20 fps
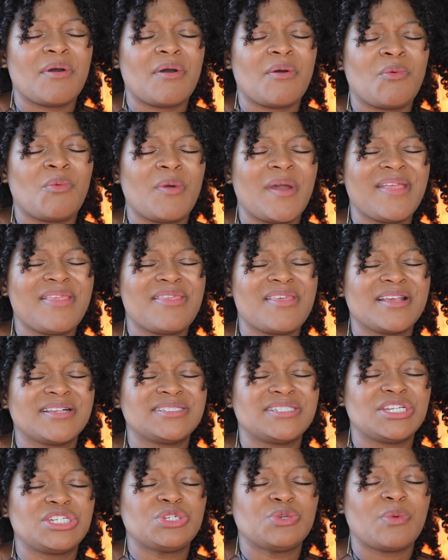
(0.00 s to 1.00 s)
with
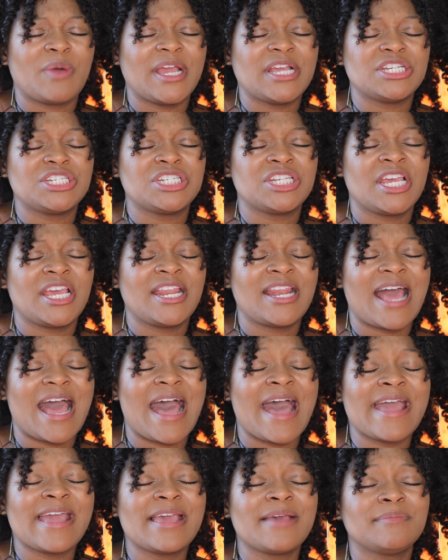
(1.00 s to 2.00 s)
this situation,
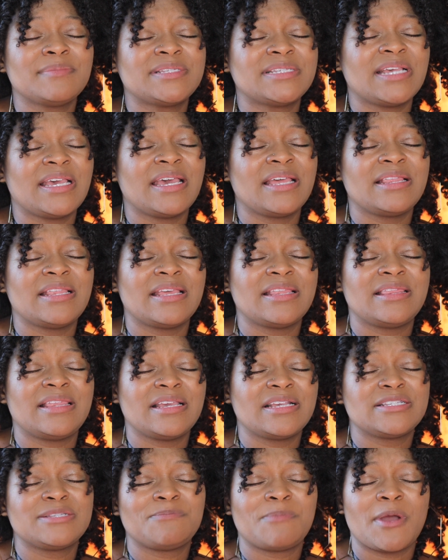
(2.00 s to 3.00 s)
I am seeing that
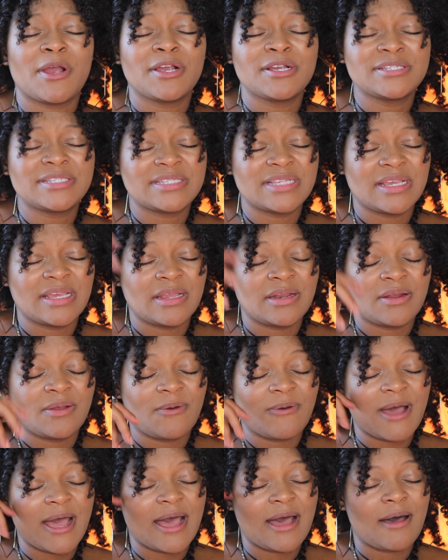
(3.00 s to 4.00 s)
this
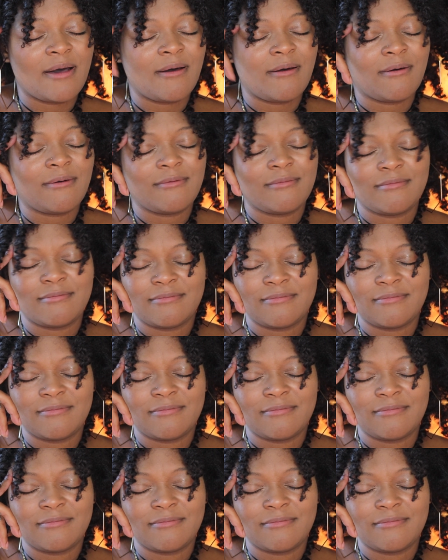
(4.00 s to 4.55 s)
person, wow,